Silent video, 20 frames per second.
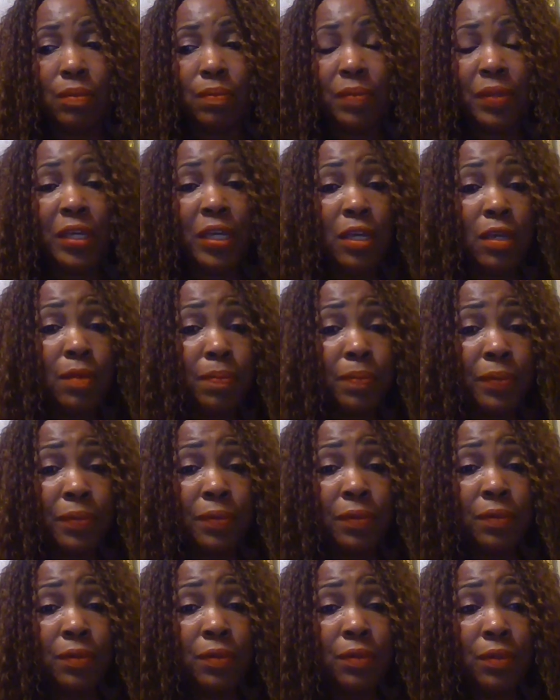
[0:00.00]

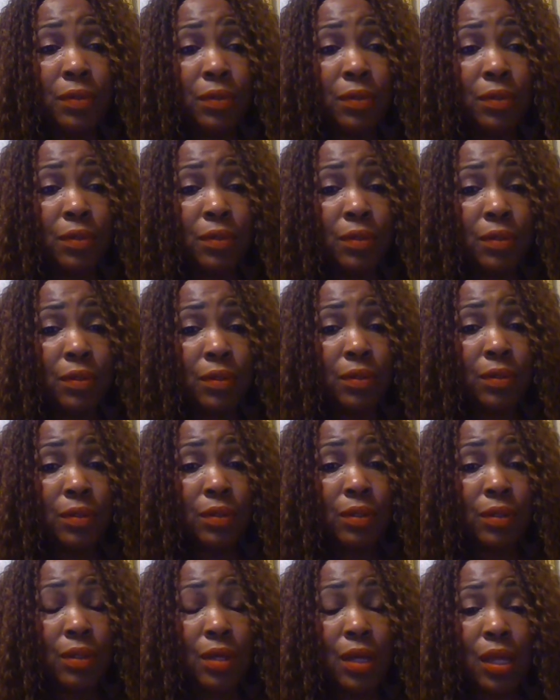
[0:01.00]
People,
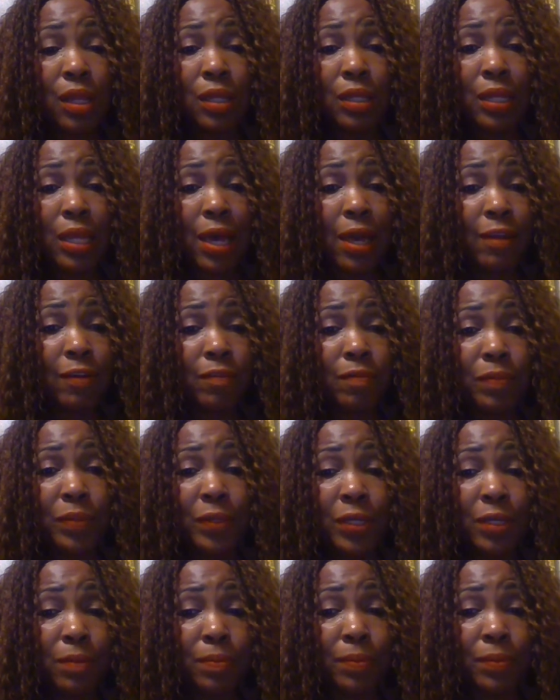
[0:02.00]
a lot of
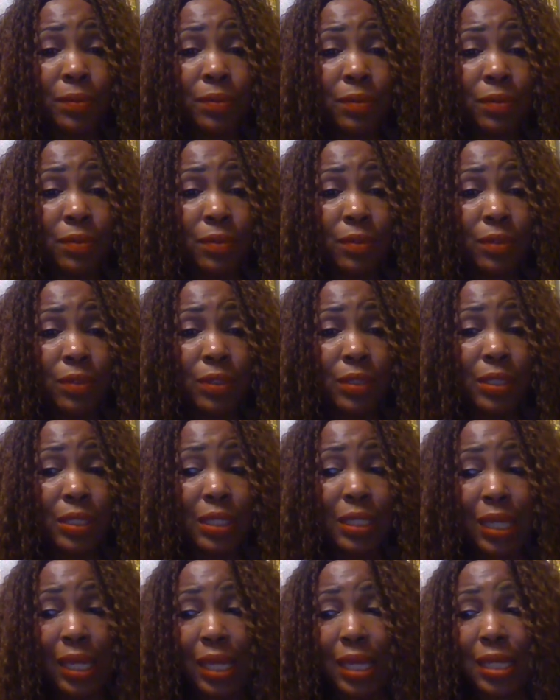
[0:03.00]
people
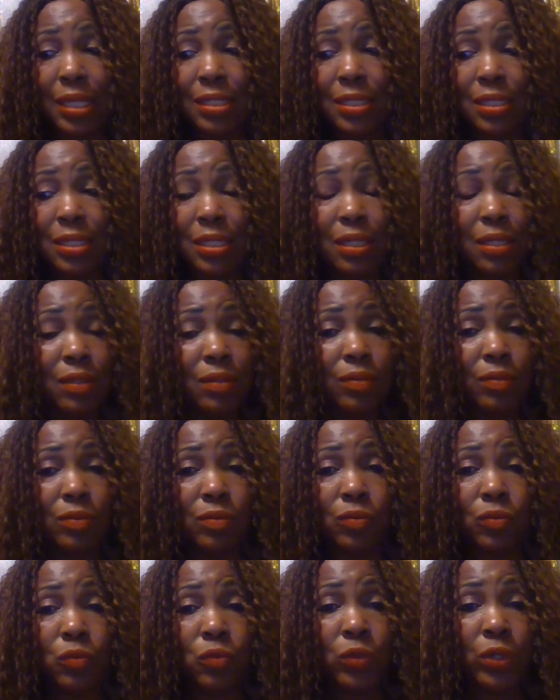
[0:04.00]
has then
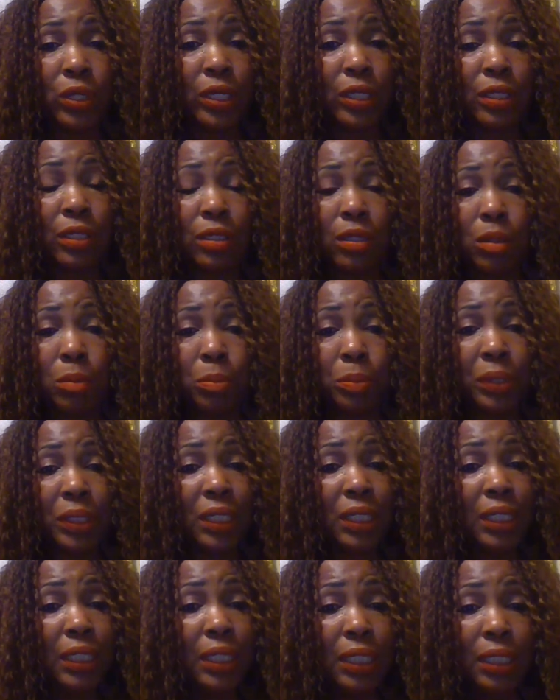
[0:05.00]
went
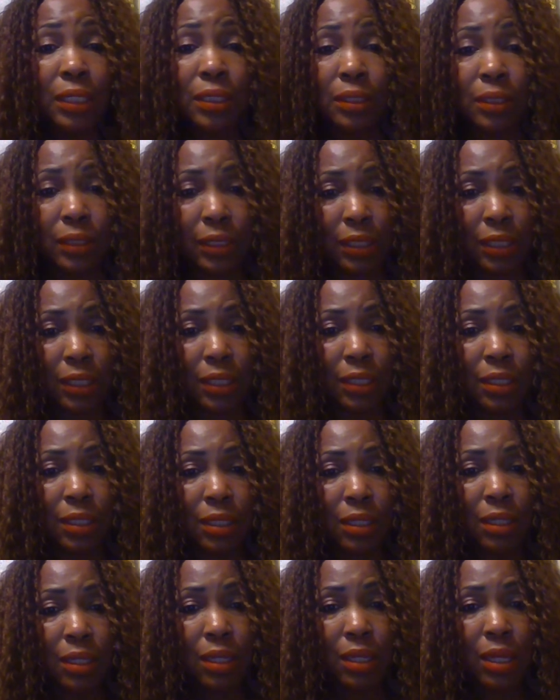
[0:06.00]
completely
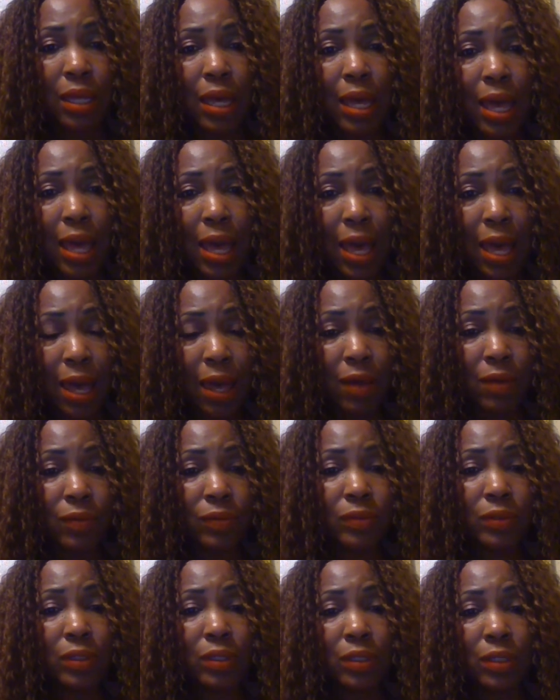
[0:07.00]

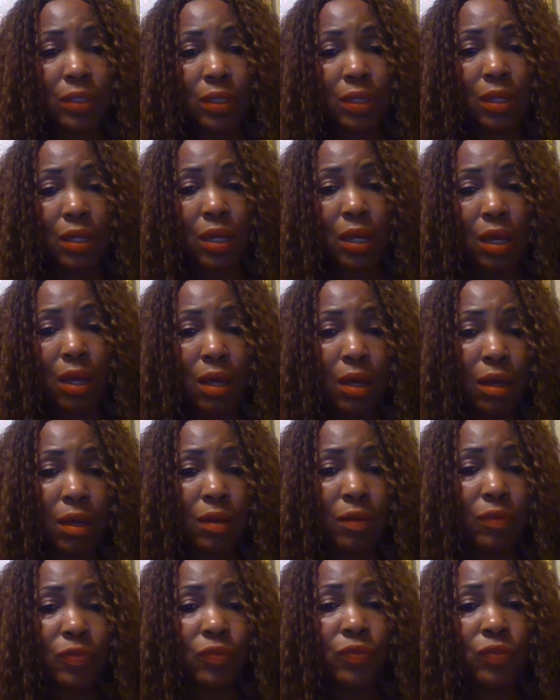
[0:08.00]
out
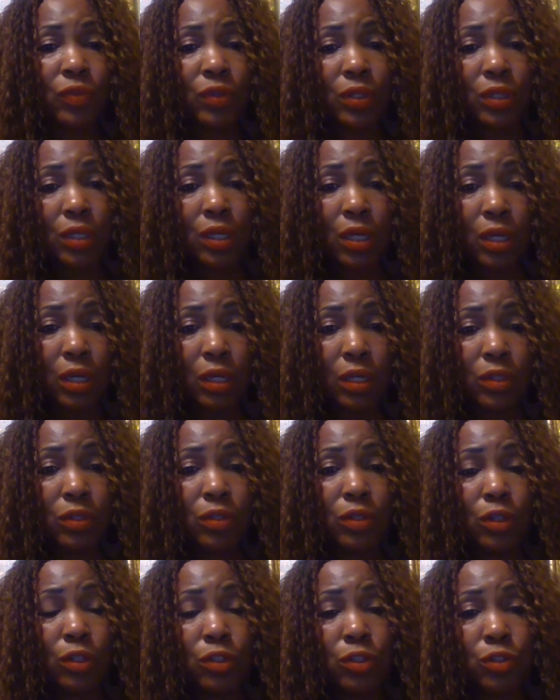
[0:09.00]
of
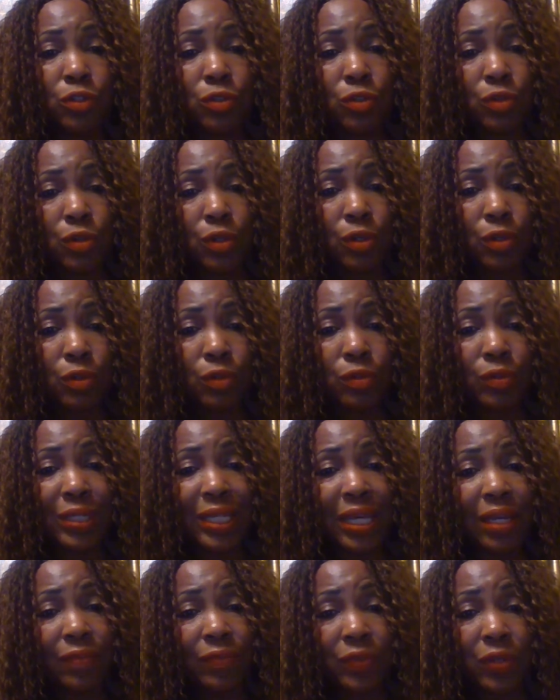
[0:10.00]
control.
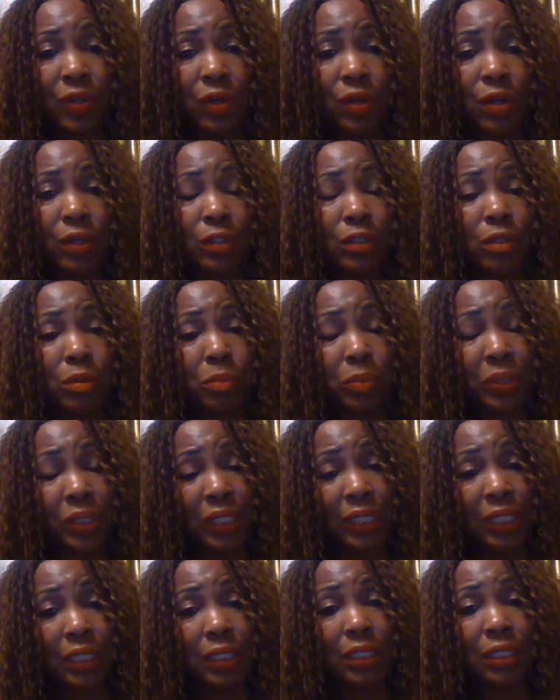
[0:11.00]
They have gone
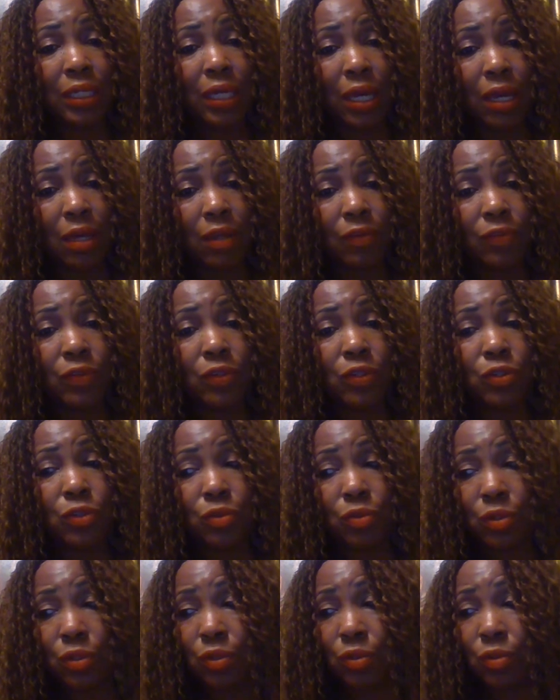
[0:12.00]
completely out of
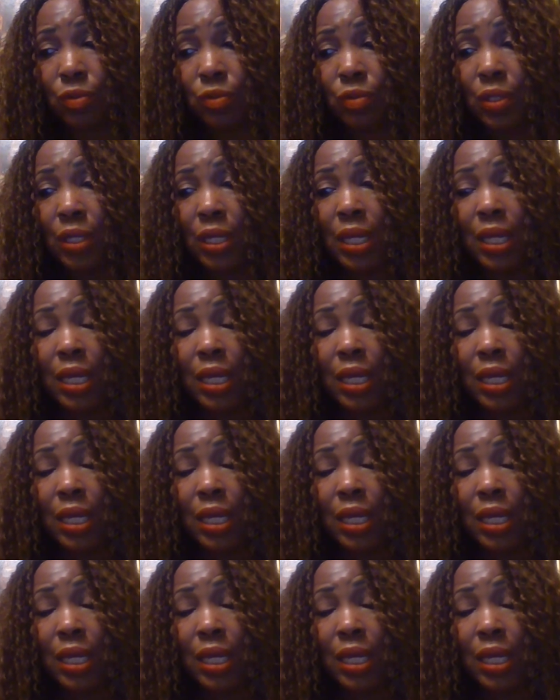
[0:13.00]
control.